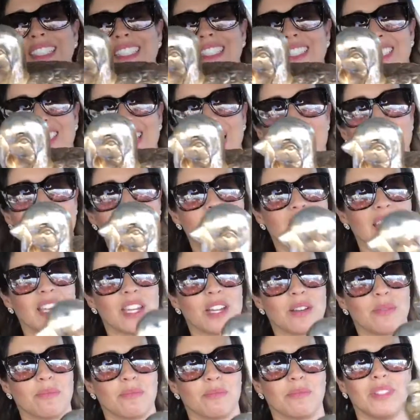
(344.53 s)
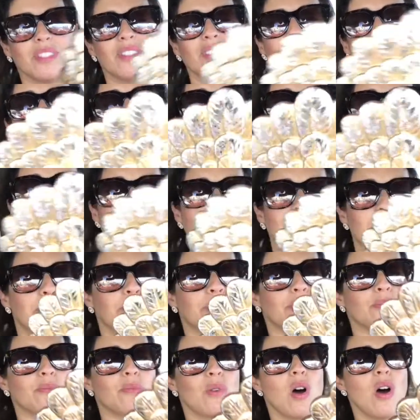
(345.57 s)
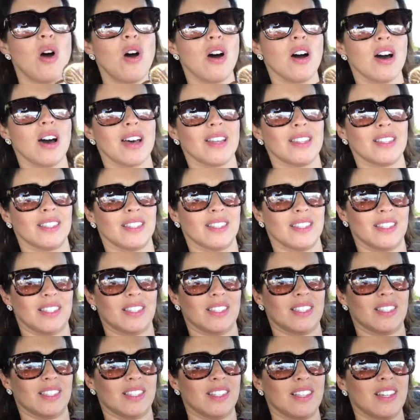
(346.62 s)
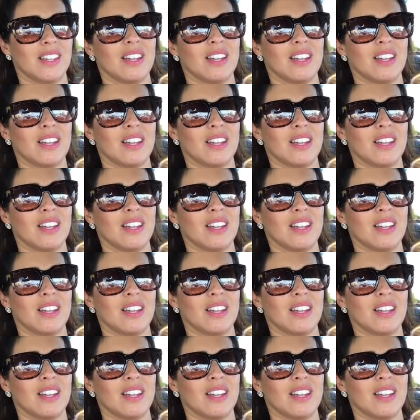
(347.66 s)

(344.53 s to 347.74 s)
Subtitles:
It's got like, that's more like bronze,